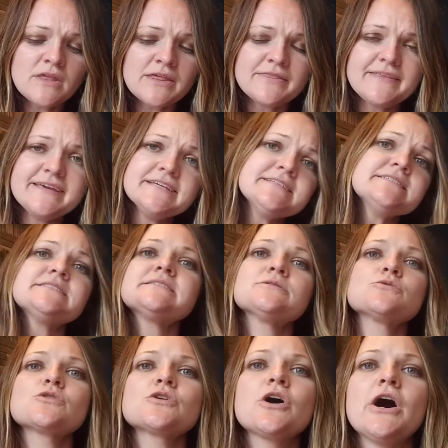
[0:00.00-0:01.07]
these
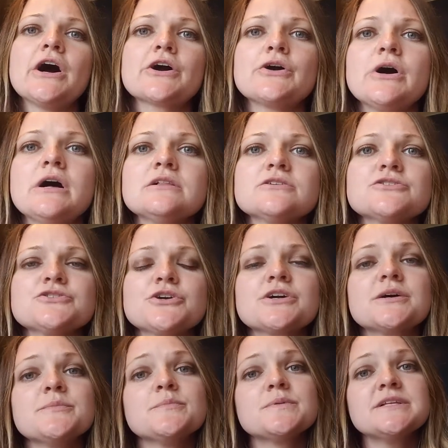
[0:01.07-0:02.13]
collars are
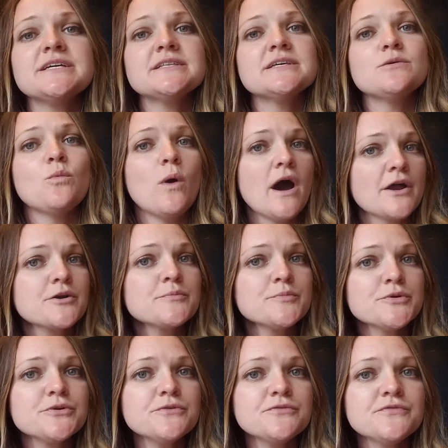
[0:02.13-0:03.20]
completely
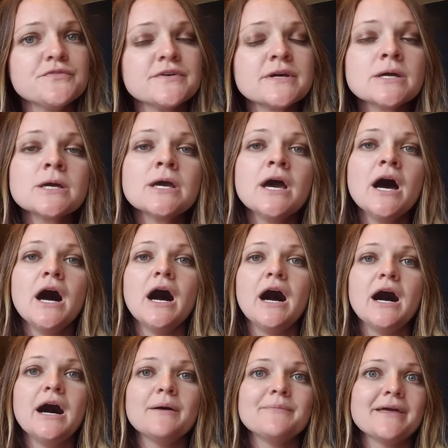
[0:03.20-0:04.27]
waterproof.
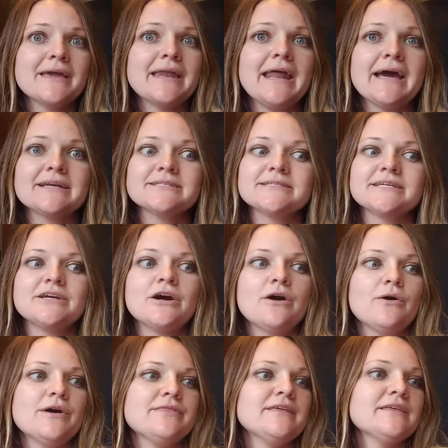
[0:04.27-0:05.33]
They can actually
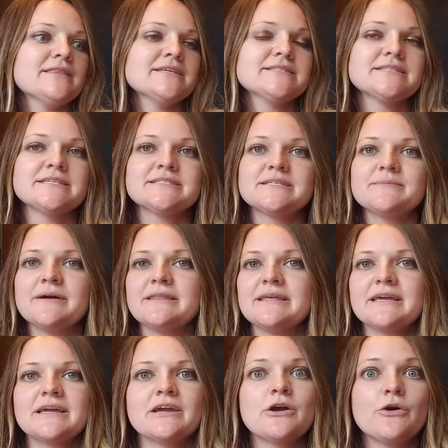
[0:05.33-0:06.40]
go, I think this system, it
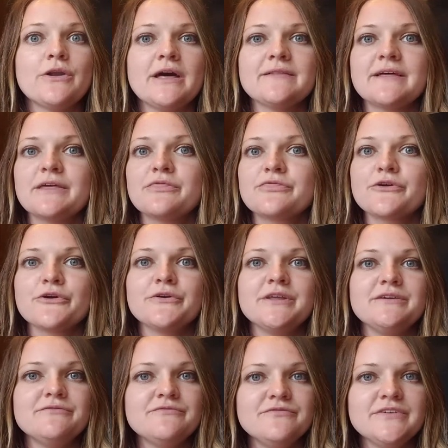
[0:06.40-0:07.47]
can go down like
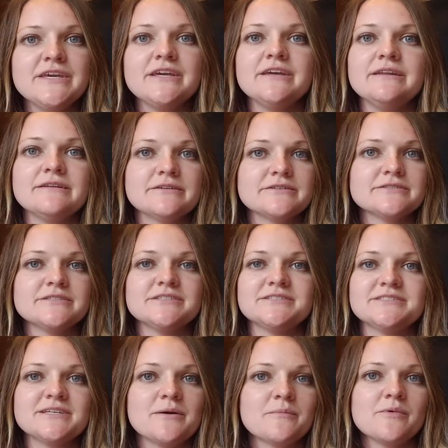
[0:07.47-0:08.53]
30 feet or
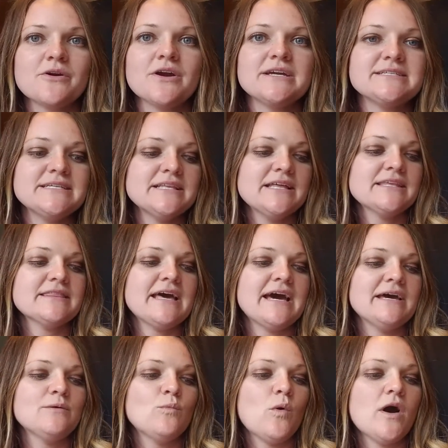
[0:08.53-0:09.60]
something crazy like
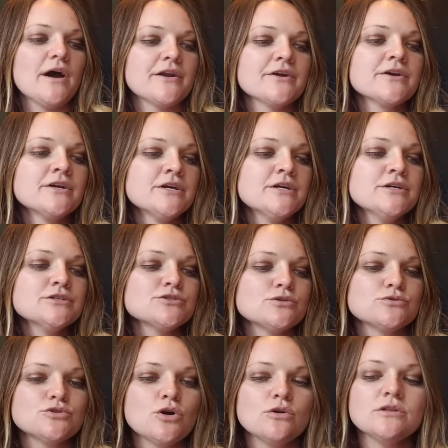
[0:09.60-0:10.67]
that in water.
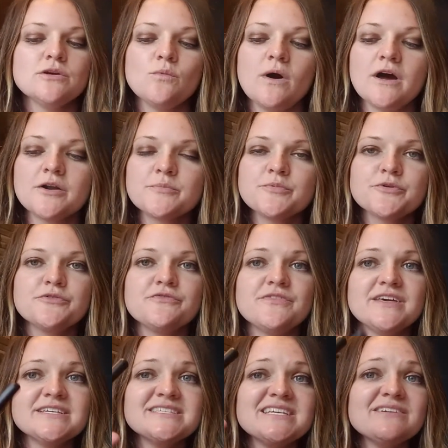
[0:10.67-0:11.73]
So totally waterproof.
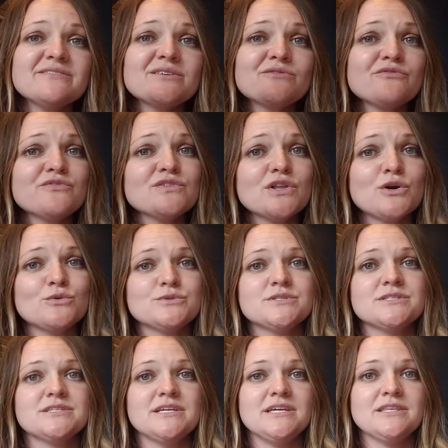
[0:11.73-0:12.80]
This even
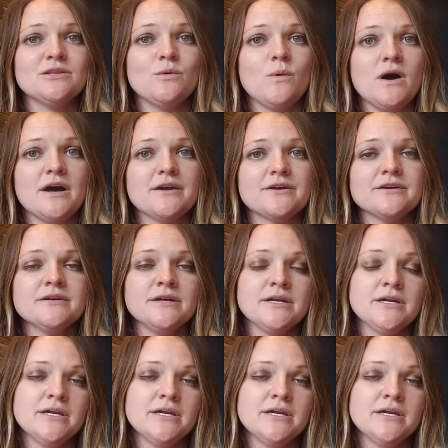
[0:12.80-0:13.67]
floats in the water,